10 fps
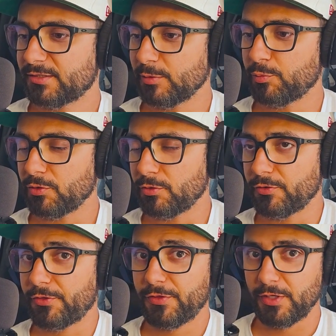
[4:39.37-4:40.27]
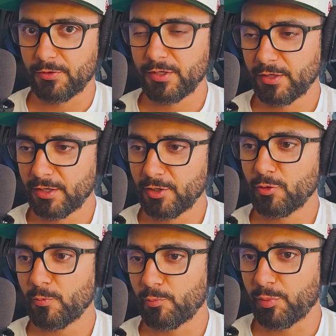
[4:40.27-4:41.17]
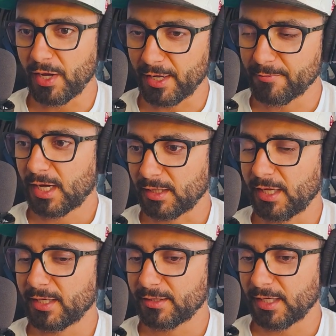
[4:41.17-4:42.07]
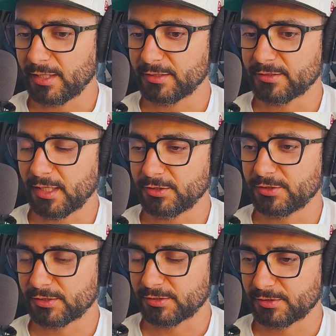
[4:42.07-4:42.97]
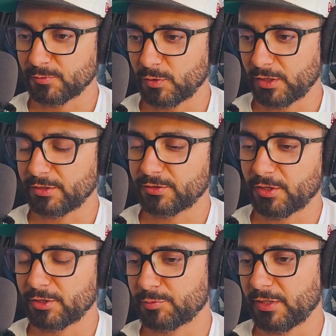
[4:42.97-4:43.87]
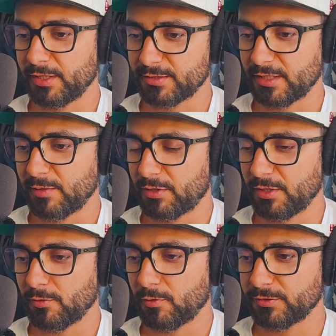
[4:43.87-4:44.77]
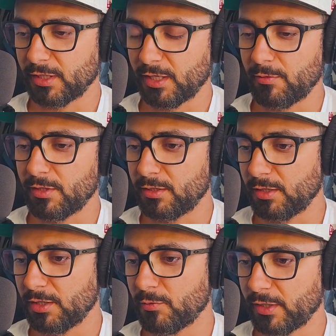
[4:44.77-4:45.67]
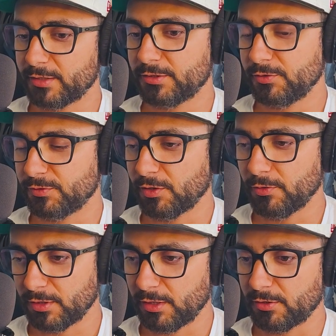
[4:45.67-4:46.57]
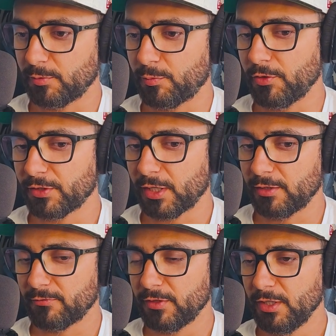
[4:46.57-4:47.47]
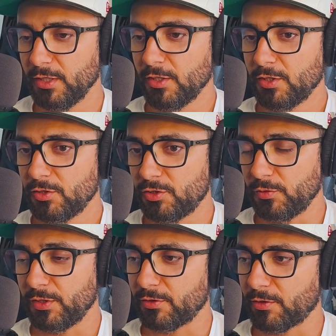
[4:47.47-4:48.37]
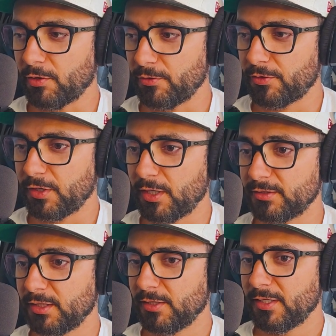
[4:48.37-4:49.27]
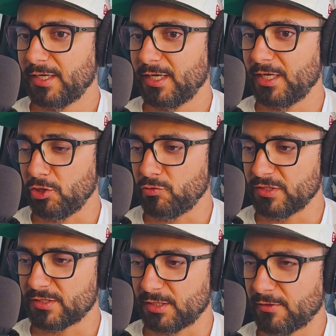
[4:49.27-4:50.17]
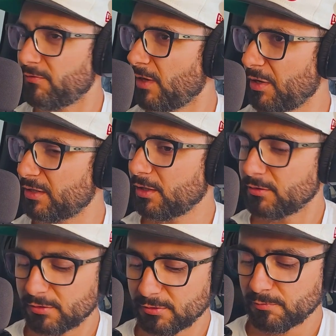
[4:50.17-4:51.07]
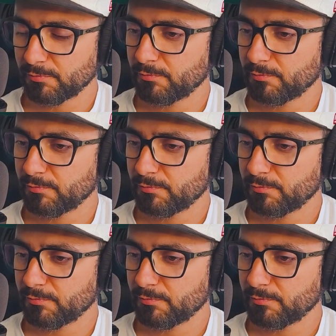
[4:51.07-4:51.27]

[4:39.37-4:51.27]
simple theory there, but I like that it's not just one guitar is playing the same thing the whole time and then the other one gets to do its own thing. They're both kind of doing their own thing in unison, if that makes sense.